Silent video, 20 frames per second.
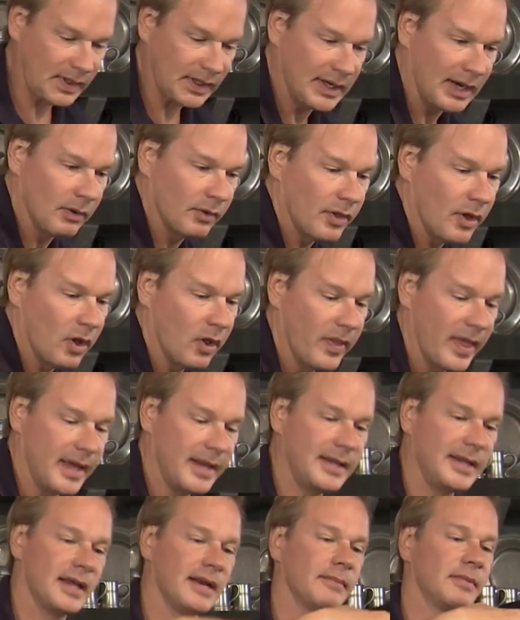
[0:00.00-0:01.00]
Now with all
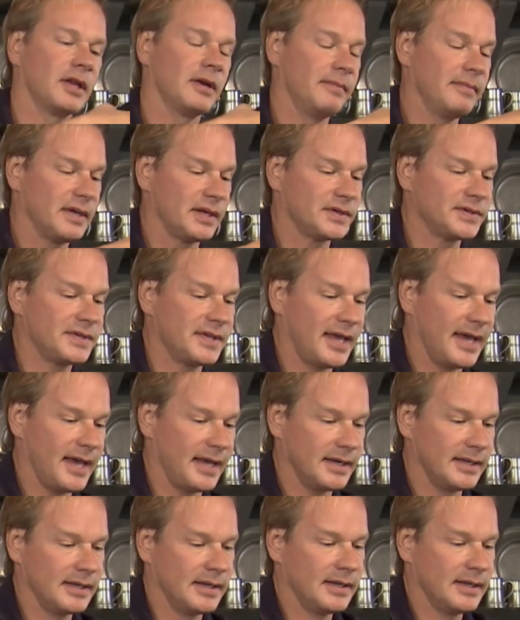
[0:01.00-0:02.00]
that in, I'm going to mix
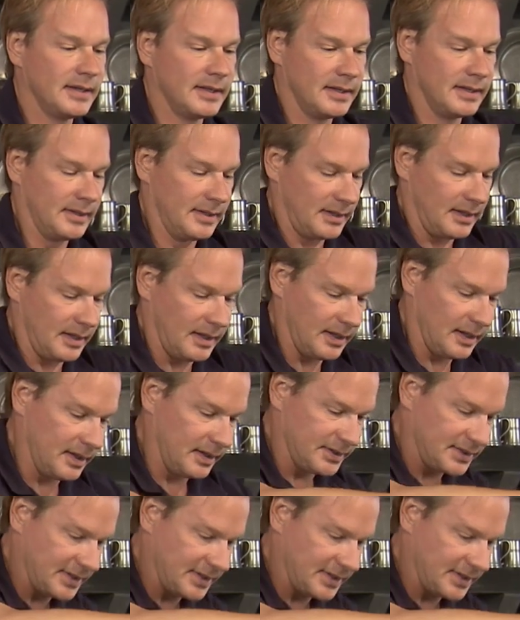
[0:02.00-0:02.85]
that uh,